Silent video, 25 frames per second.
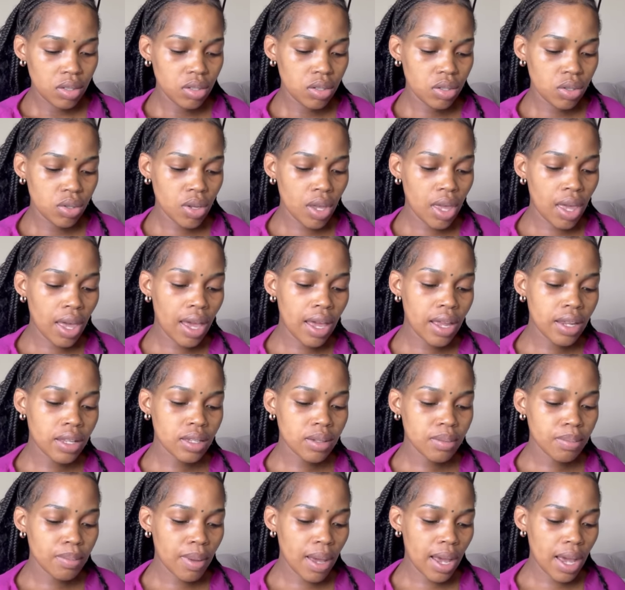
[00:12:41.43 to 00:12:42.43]
to
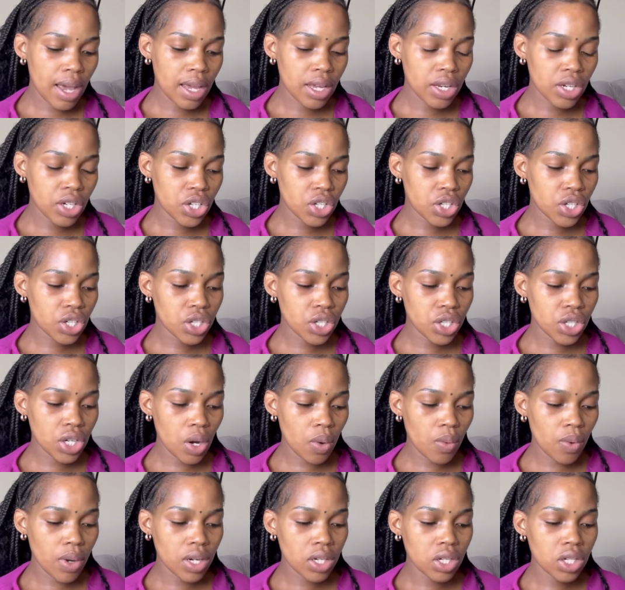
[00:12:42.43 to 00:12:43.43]
get my
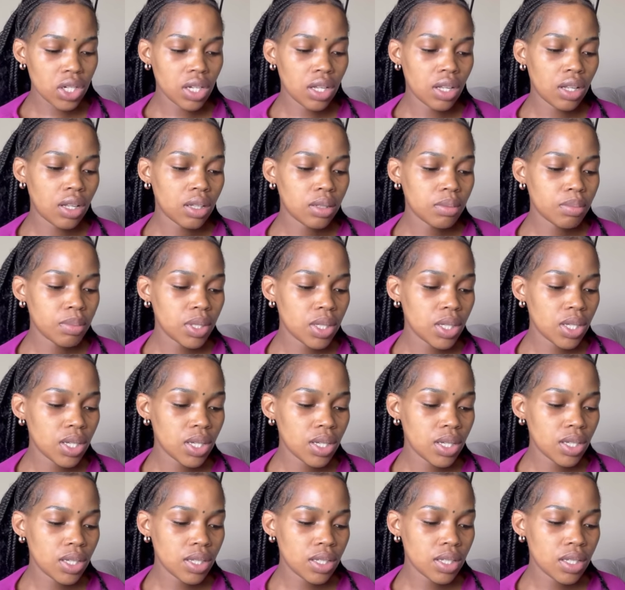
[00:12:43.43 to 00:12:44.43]
shower gel
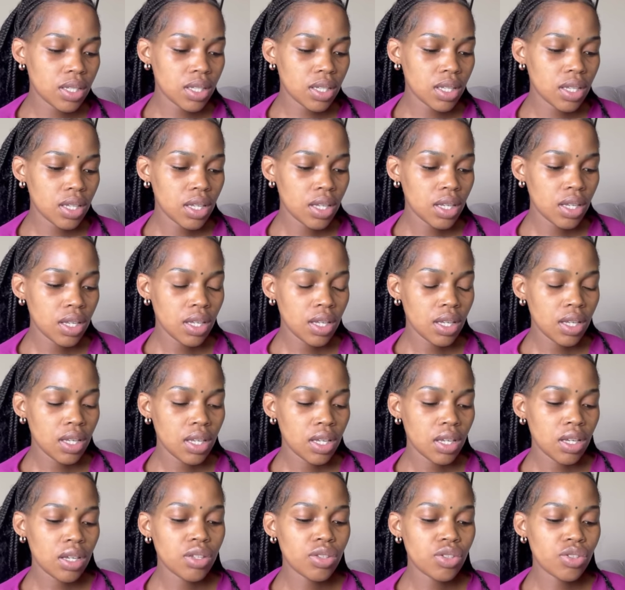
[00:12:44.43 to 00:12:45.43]
because
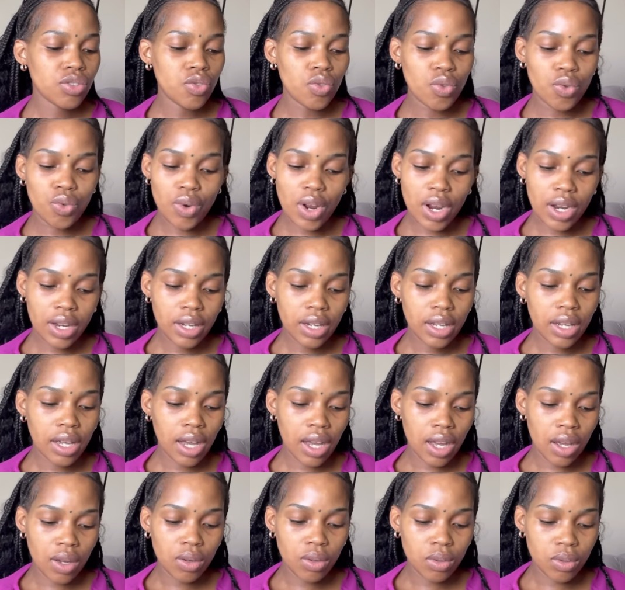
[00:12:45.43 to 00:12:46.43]
it's running
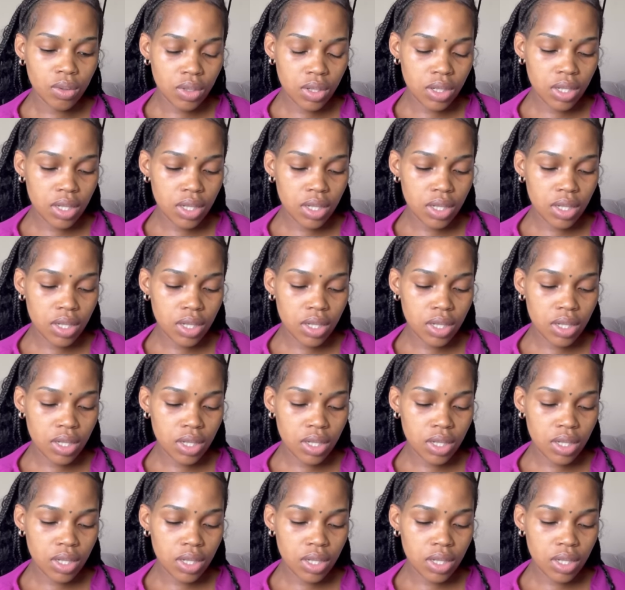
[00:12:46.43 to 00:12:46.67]
out